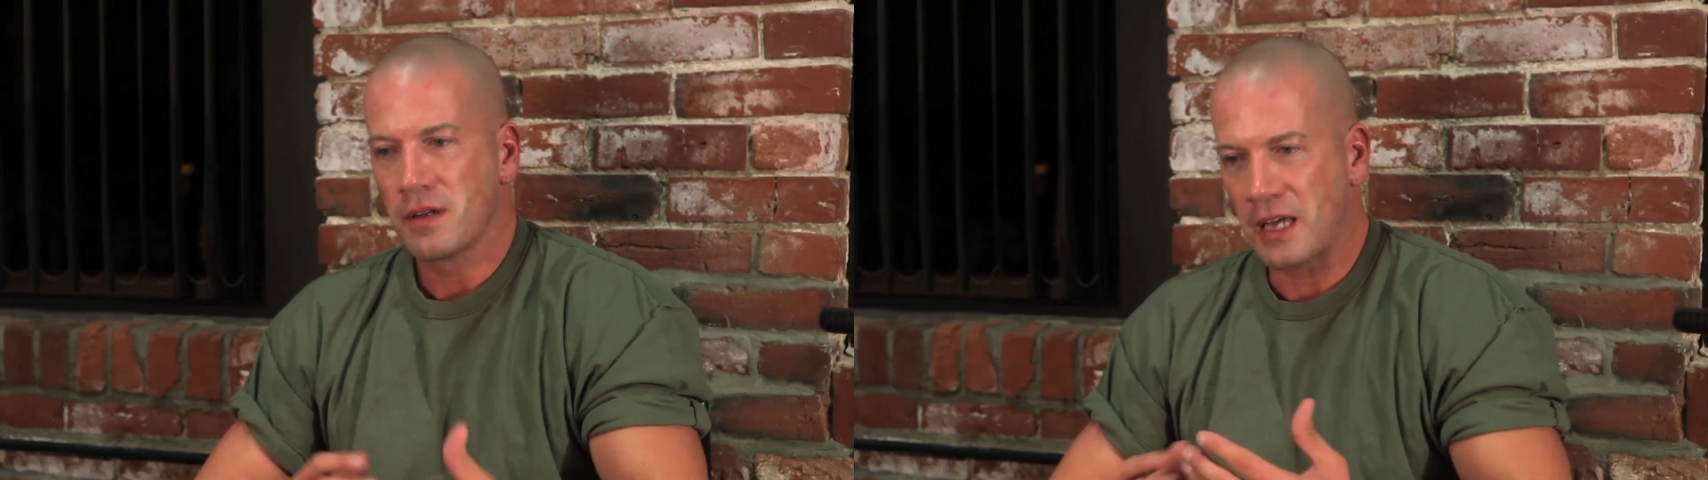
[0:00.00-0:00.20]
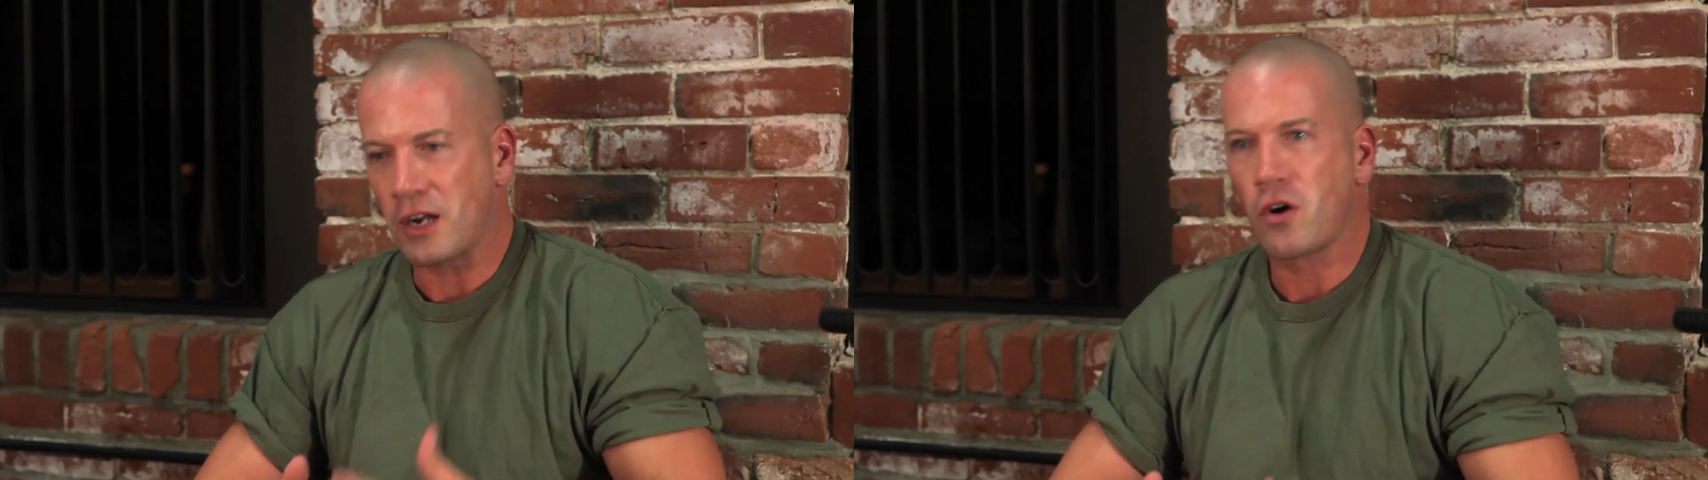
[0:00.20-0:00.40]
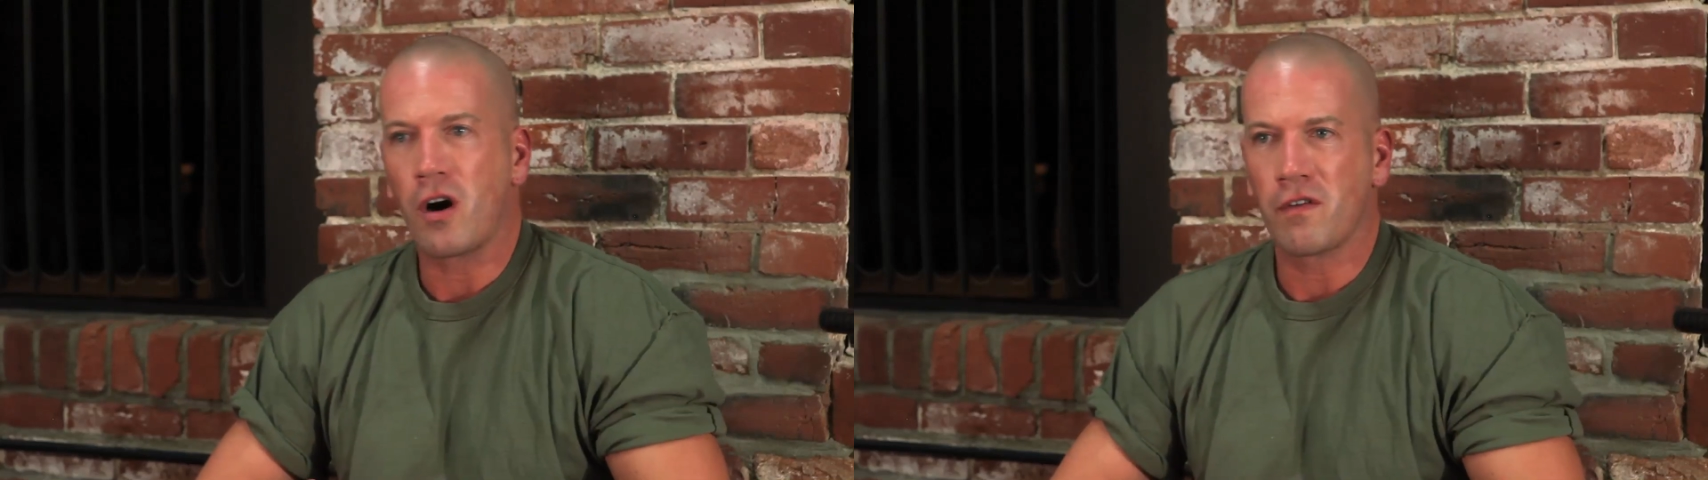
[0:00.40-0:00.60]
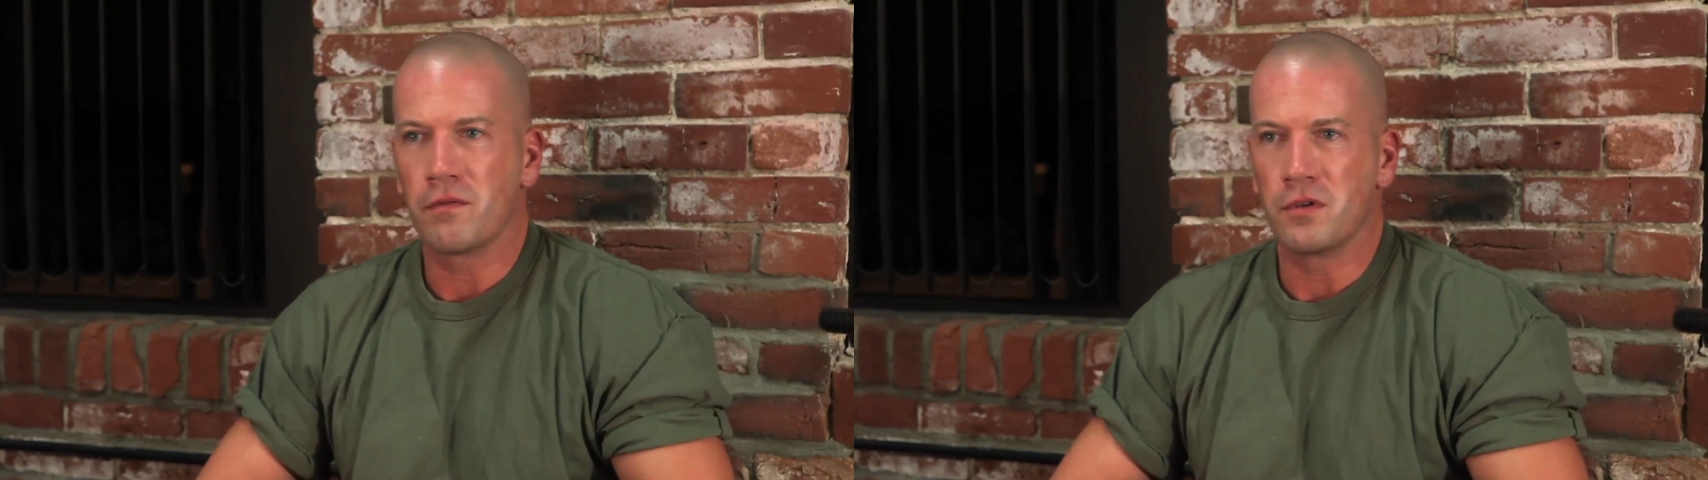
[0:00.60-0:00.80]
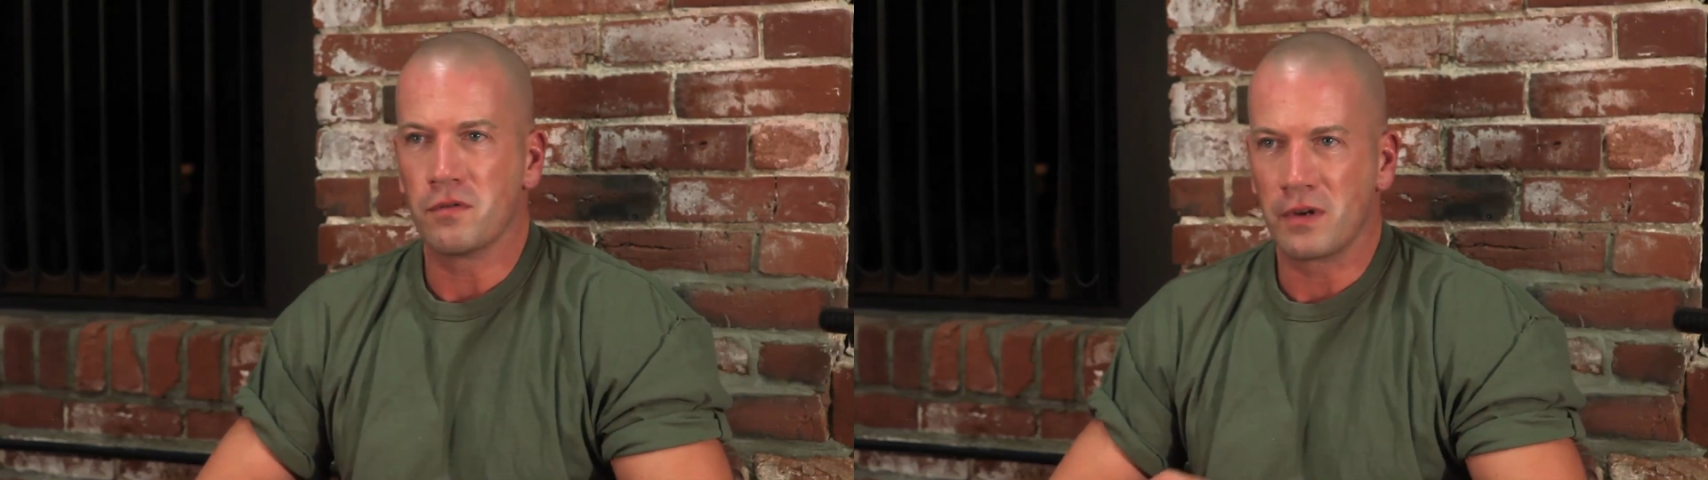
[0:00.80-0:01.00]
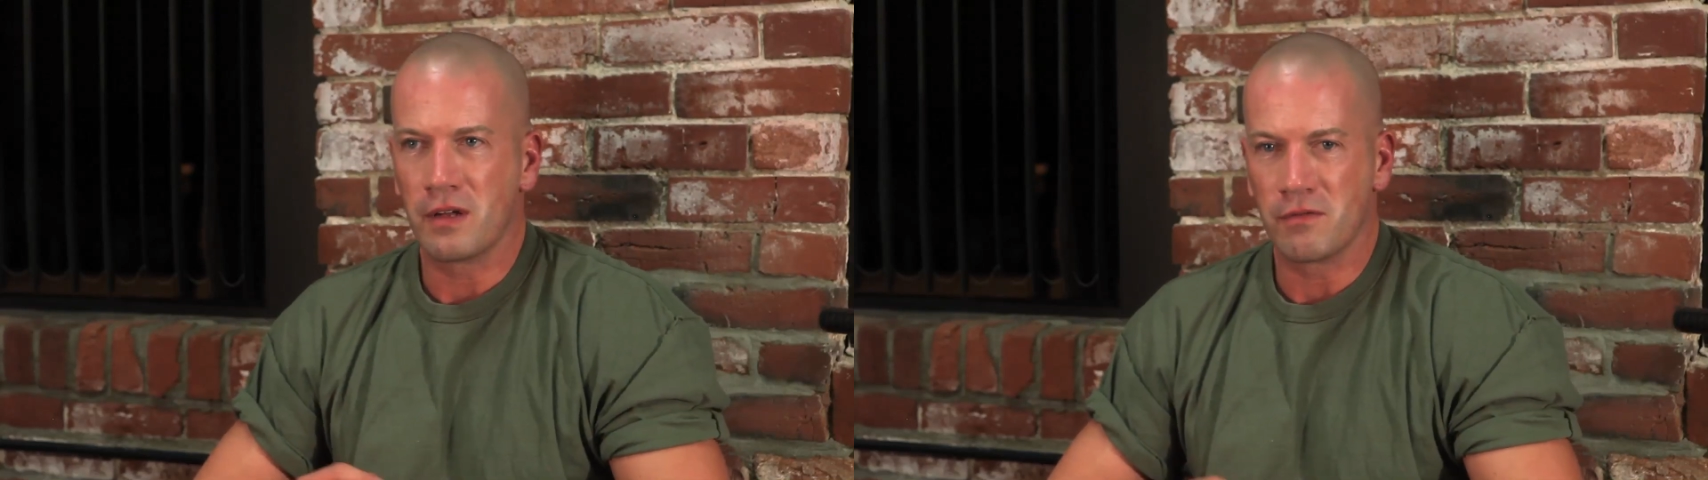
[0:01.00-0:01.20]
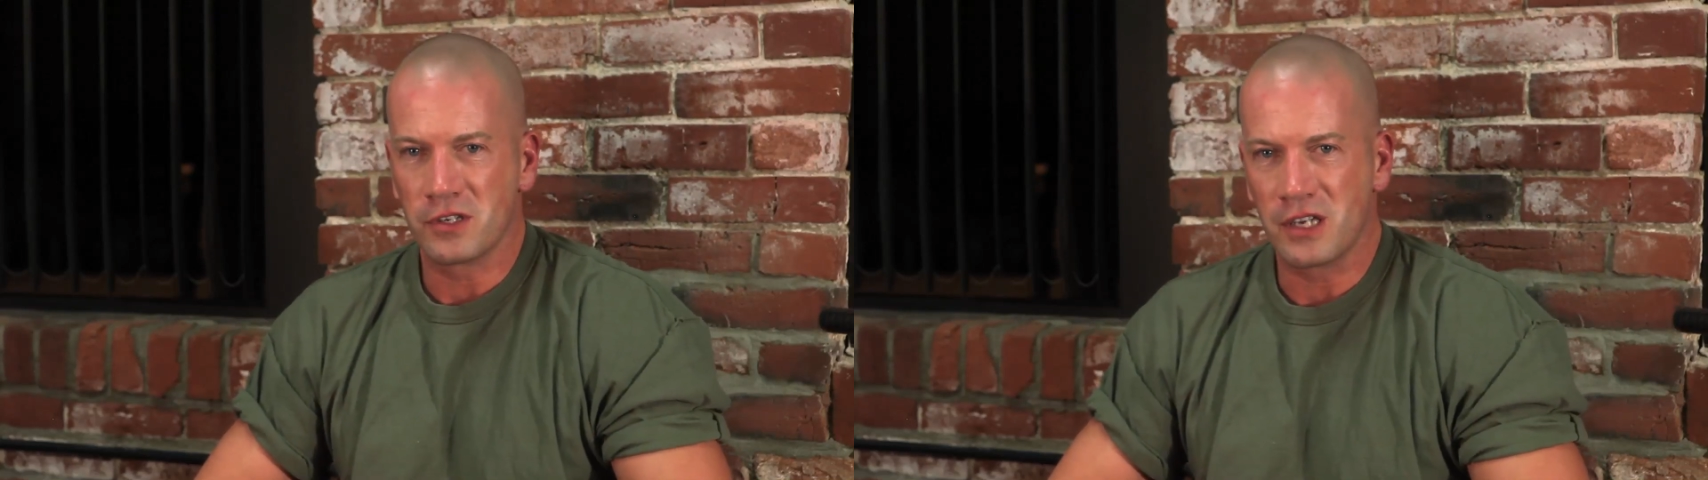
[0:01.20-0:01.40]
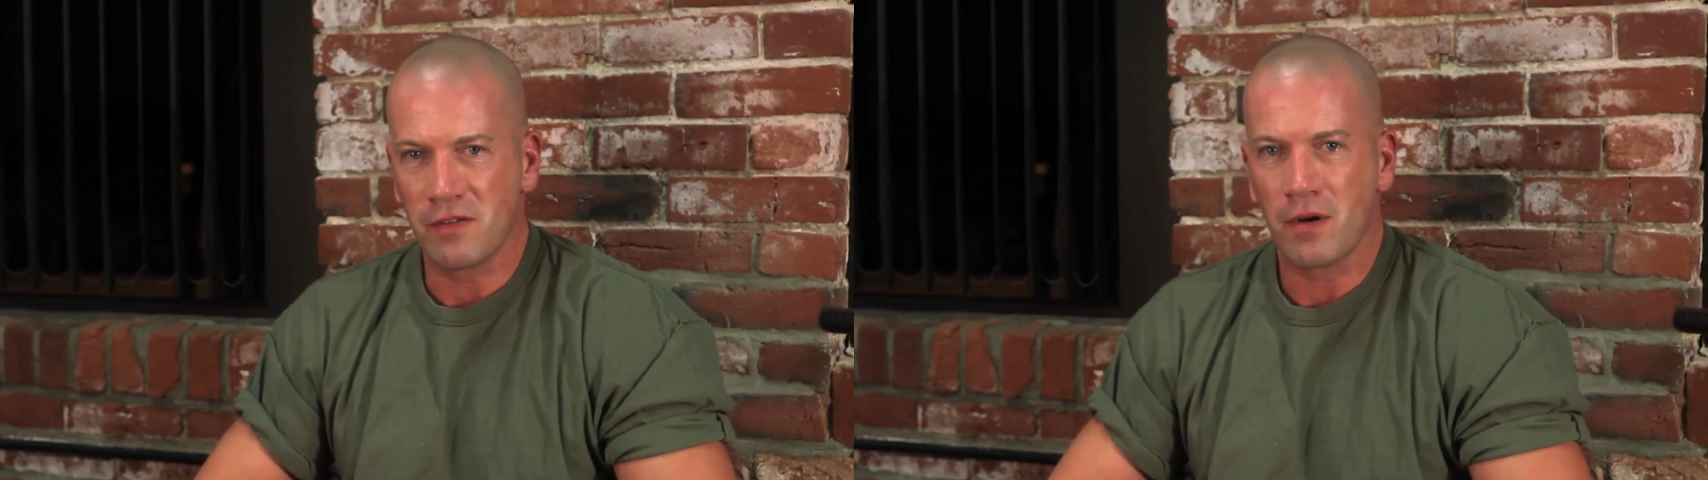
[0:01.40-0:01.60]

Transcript: get a call from you and receive